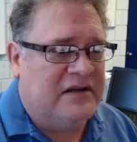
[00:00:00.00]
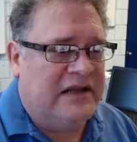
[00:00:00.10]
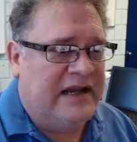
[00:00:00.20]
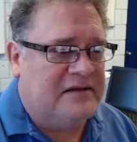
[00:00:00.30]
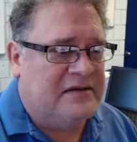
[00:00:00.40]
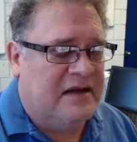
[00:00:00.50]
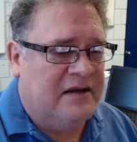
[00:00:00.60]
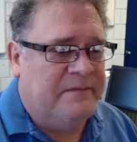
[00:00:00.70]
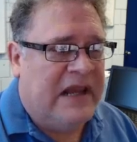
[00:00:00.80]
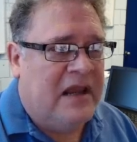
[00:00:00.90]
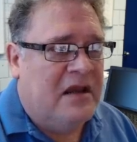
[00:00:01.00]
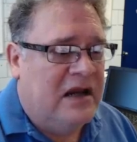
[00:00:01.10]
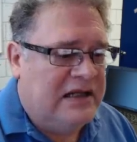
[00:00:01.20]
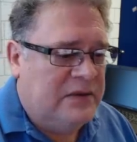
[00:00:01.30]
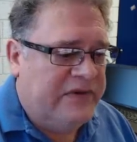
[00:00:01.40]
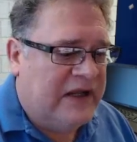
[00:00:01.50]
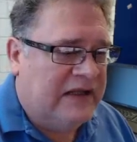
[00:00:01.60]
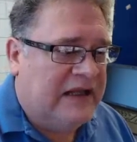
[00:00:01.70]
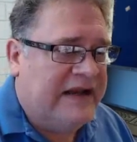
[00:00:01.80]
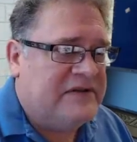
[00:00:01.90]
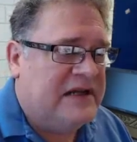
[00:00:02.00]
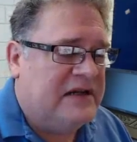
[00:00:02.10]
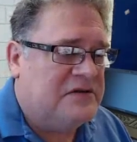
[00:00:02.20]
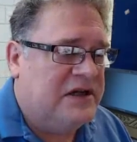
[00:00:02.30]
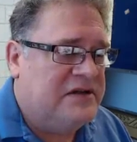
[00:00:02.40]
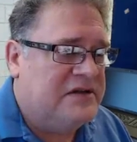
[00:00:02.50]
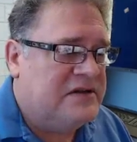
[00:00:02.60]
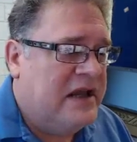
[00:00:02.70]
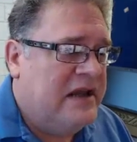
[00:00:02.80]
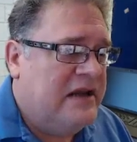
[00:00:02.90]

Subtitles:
to the outside. And then we've got lifestyle changes.